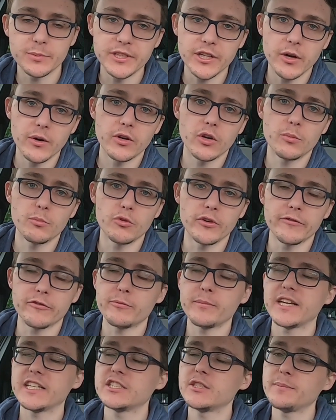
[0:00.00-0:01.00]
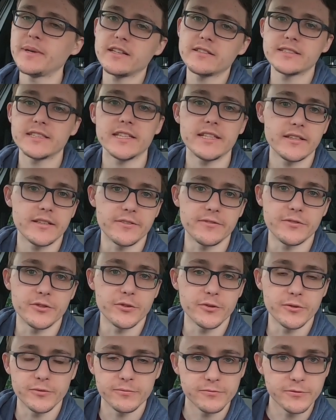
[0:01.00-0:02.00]
We know a lot more information about it. If
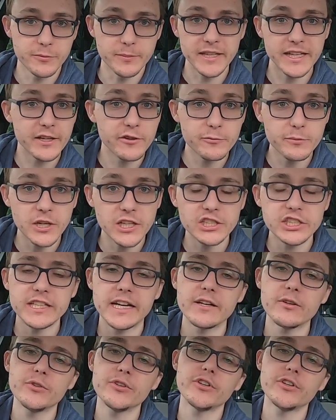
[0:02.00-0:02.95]
you're familiar with my channel,